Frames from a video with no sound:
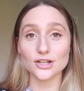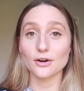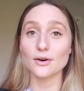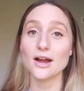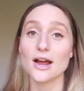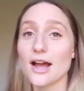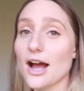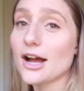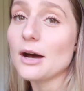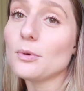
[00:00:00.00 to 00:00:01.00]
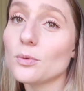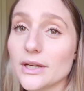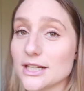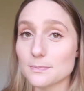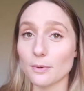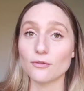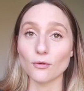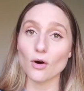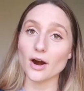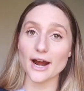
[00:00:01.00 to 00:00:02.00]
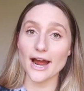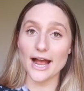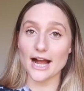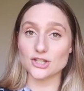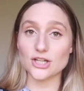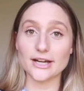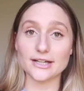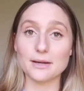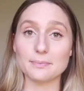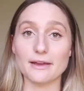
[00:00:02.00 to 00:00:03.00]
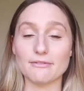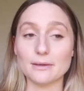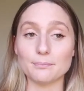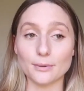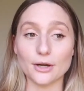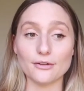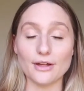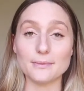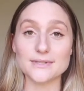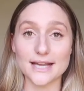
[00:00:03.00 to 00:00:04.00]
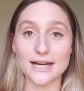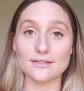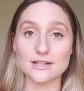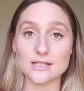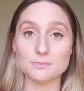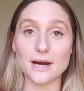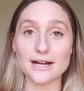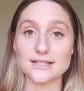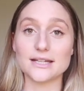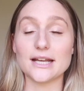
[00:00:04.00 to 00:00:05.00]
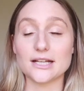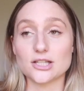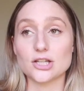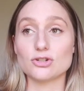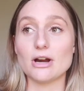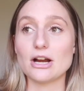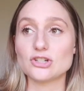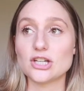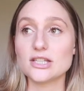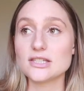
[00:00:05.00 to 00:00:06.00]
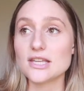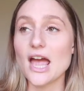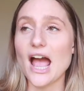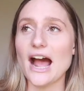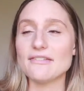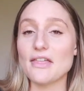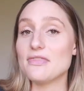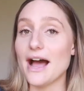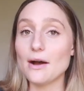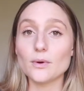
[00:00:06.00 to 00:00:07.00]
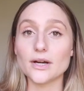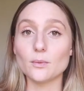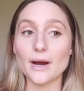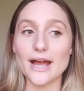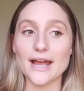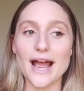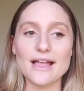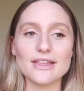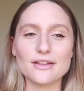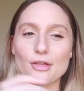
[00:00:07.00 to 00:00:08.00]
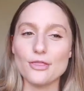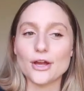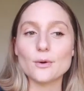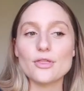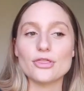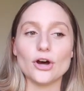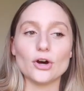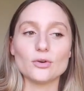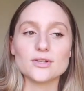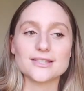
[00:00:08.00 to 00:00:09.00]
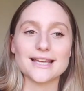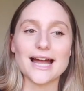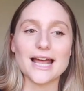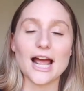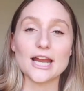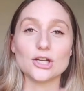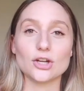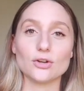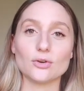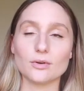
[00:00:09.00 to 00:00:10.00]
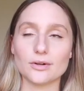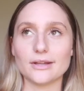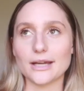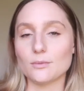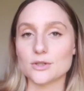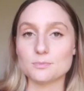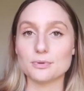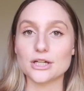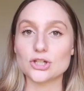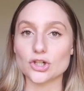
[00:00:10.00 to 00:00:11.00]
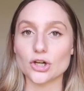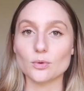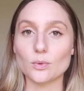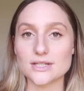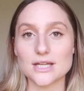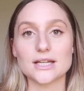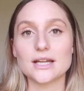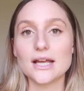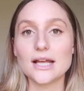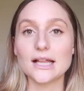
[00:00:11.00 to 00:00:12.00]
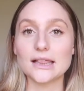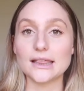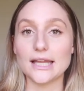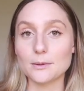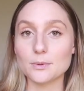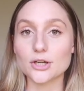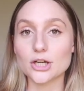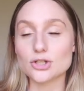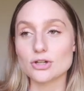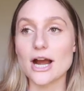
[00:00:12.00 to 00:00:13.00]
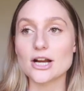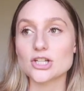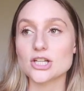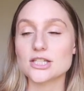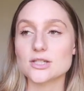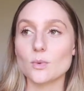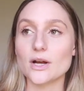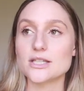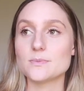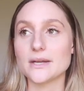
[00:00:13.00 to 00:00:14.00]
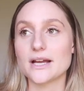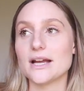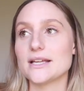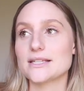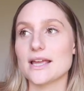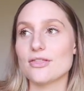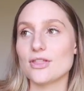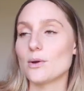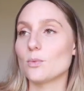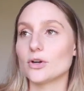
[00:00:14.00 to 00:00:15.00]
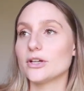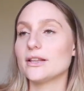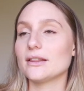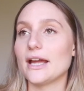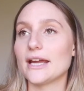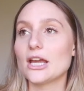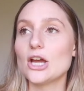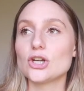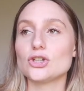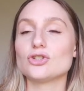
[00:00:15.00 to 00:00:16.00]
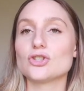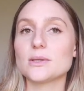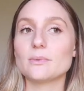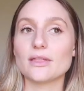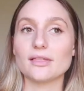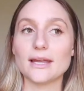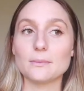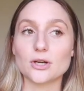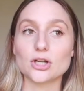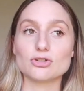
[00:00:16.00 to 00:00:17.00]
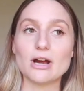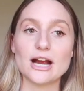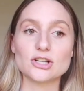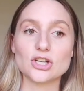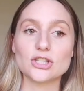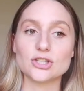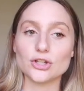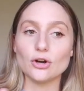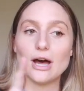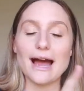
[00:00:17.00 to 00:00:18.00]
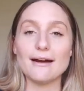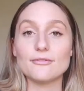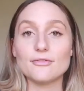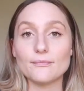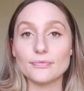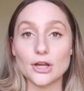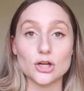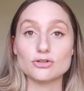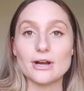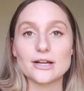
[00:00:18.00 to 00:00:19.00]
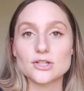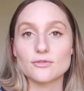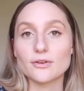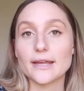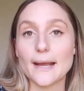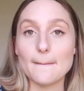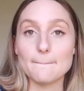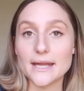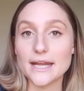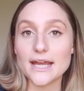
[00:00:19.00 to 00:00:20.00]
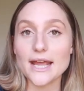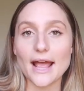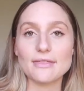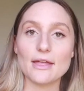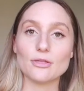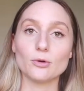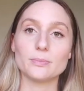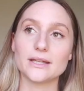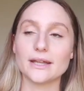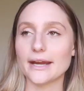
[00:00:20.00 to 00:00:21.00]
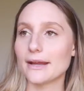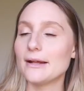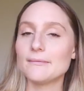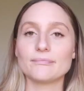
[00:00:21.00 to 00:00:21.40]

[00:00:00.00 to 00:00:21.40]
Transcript: So a couple weeks before I actually ended up giving birth, I was getting these Braxton Hicks contractions, and then that went away. And like the thing with those that I knew or like was pretty sure it wasn't labor contractions was because they weren't like, usually with labor contractions you'll have a contraction for like a minute and then they'll be like,